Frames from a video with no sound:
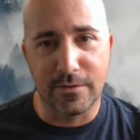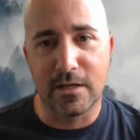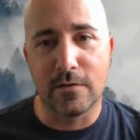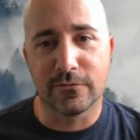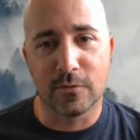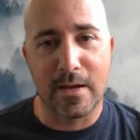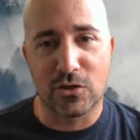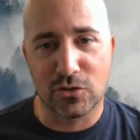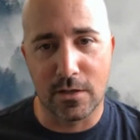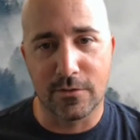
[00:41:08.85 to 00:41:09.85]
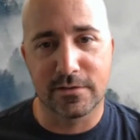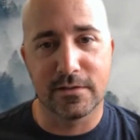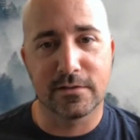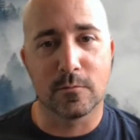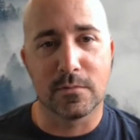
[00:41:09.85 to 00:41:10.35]
inflammation in the
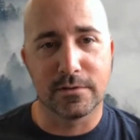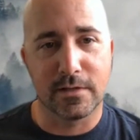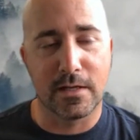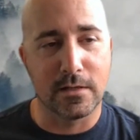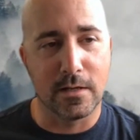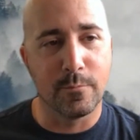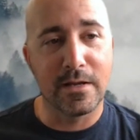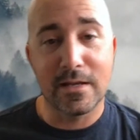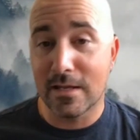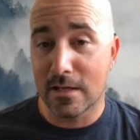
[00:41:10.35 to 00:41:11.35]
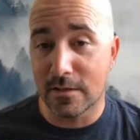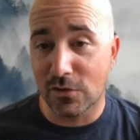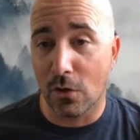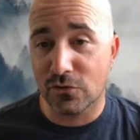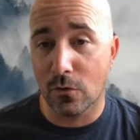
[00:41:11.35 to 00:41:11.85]
system is, but it's
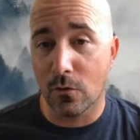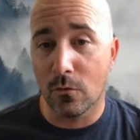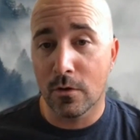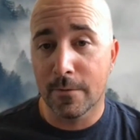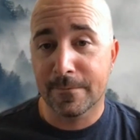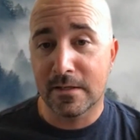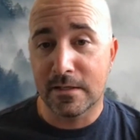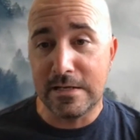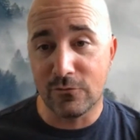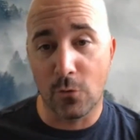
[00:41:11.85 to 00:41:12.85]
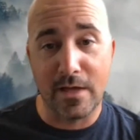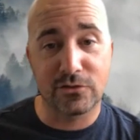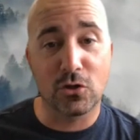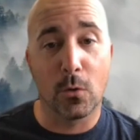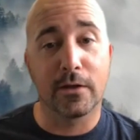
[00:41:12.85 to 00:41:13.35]
also, even though
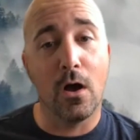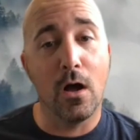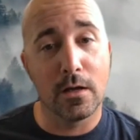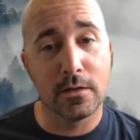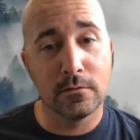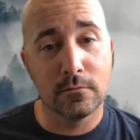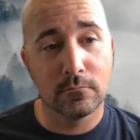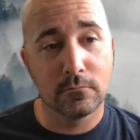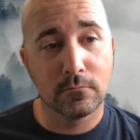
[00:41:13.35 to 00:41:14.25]
that's going on,